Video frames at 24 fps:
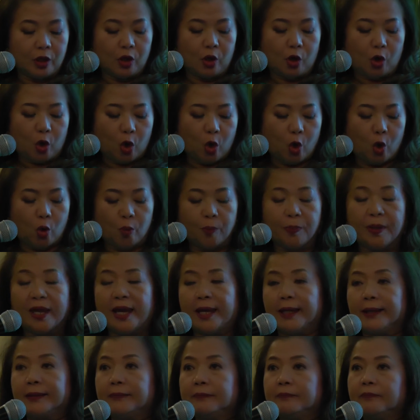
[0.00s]

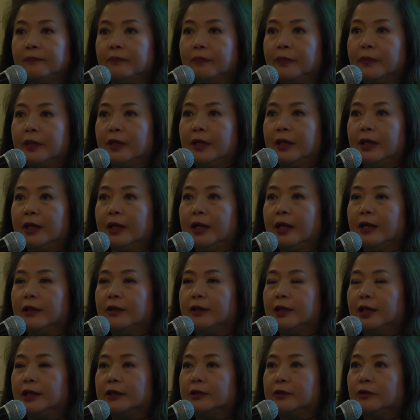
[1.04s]
hoping
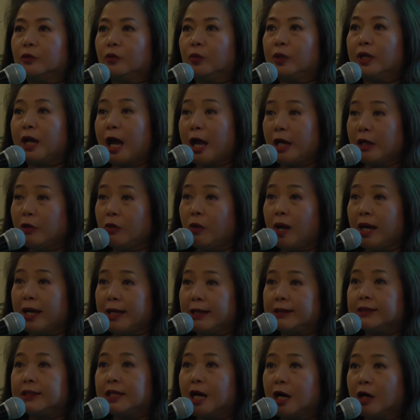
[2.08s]
that when I
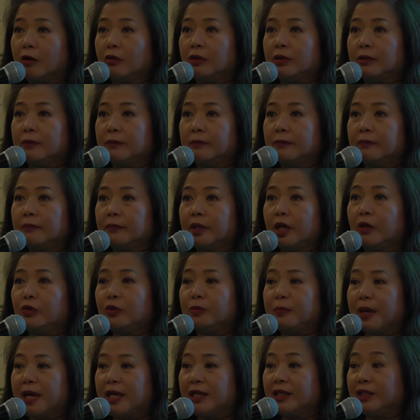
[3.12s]
quiet down, I would
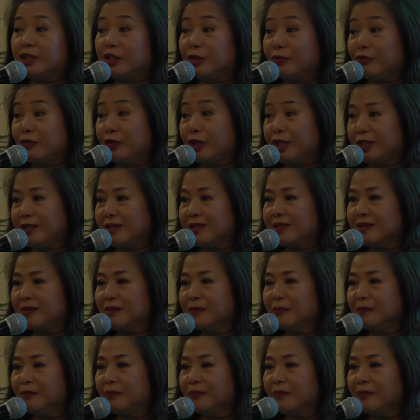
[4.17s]
make a difference
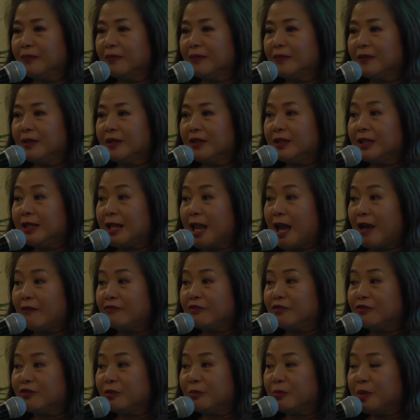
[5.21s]
in the
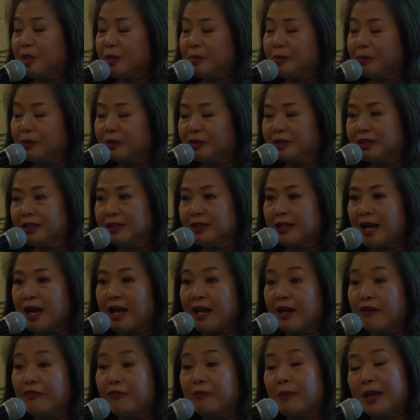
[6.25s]
lives of the people that I
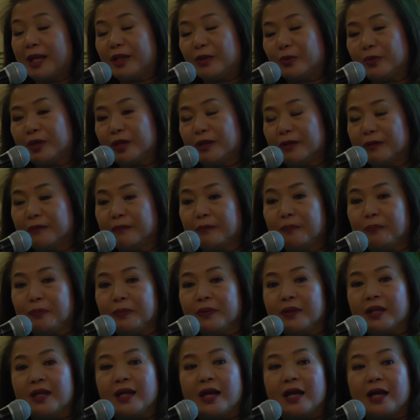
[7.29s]
have met with,
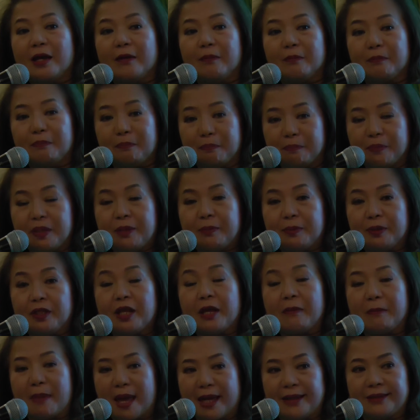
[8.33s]
people
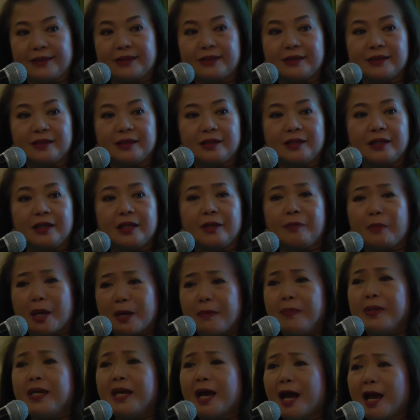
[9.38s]
I met. And
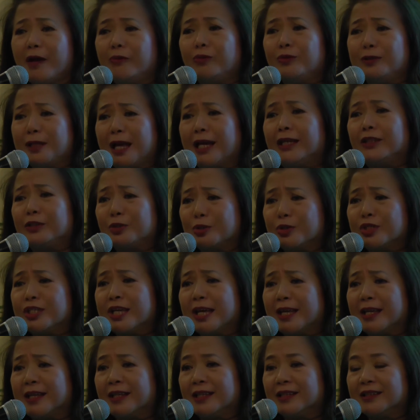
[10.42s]
maybe I would like to
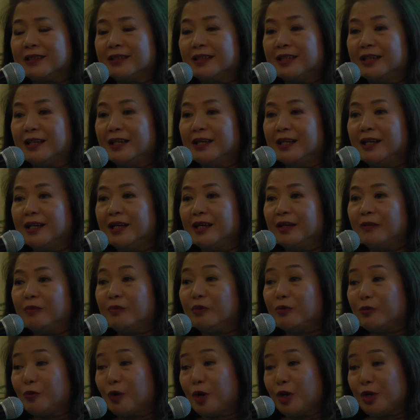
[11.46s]
say that
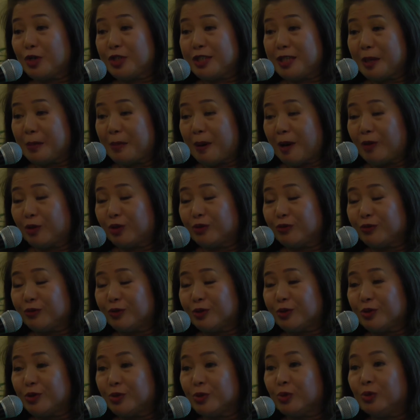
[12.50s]
before you step out of
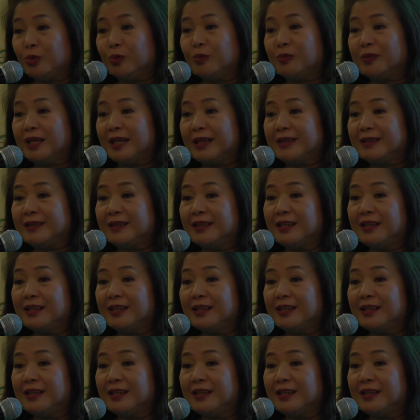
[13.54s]
this room, that